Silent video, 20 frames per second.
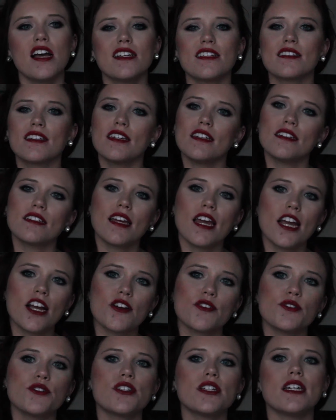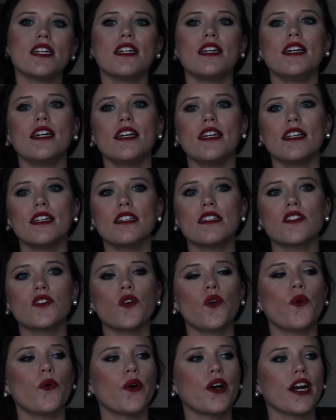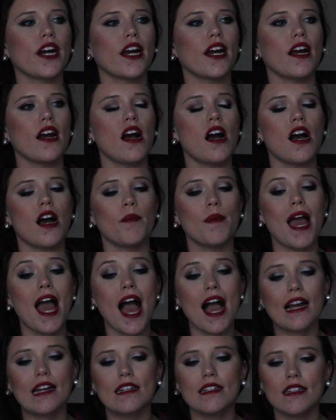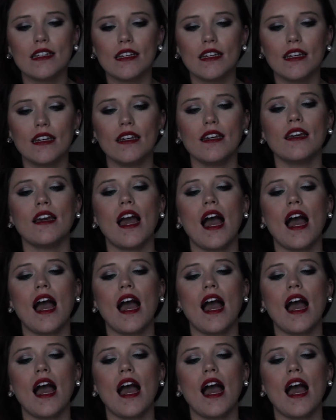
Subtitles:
skincare routines or acne,